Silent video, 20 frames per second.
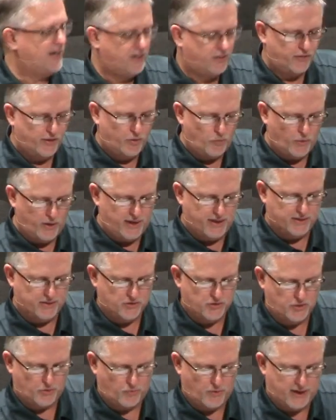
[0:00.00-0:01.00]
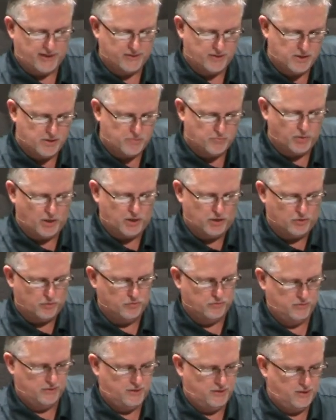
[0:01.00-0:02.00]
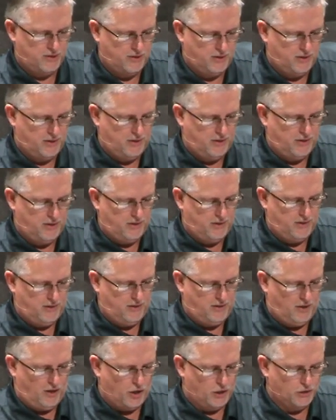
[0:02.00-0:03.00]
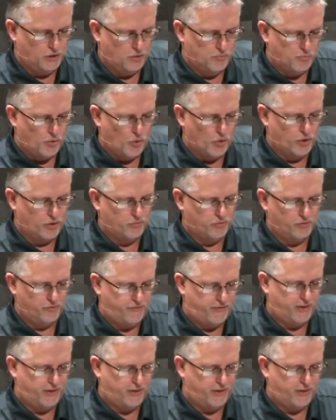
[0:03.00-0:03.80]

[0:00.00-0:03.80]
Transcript: angry winds around did blow. All on board